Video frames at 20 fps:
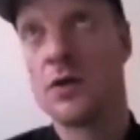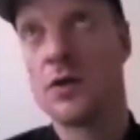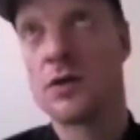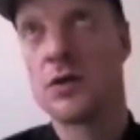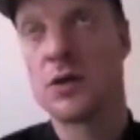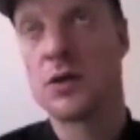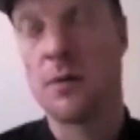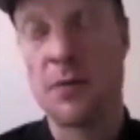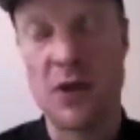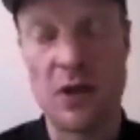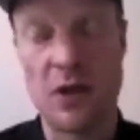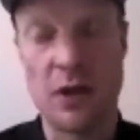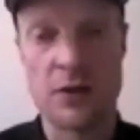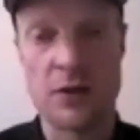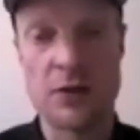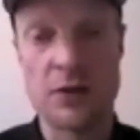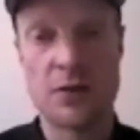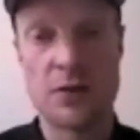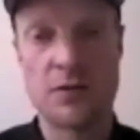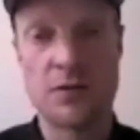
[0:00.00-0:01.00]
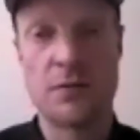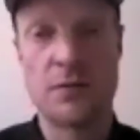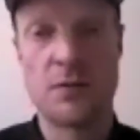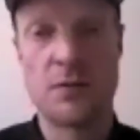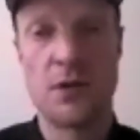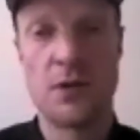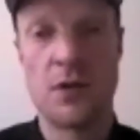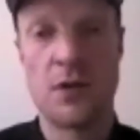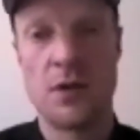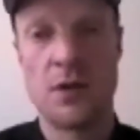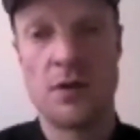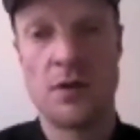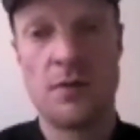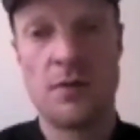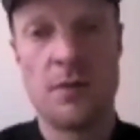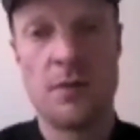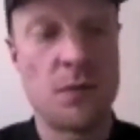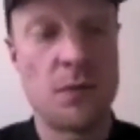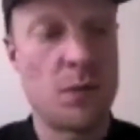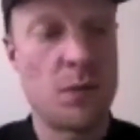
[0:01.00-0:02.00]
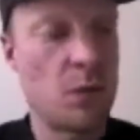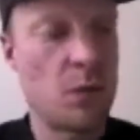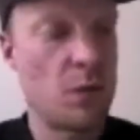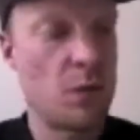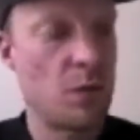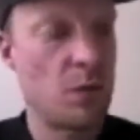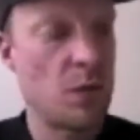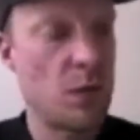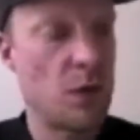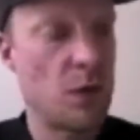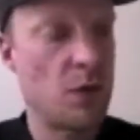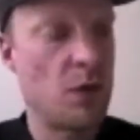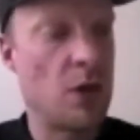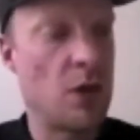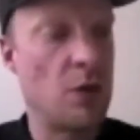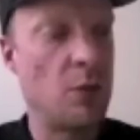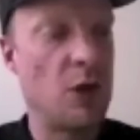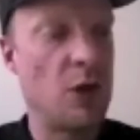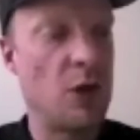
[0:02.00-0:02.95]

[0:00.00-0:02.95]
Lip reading: something else, and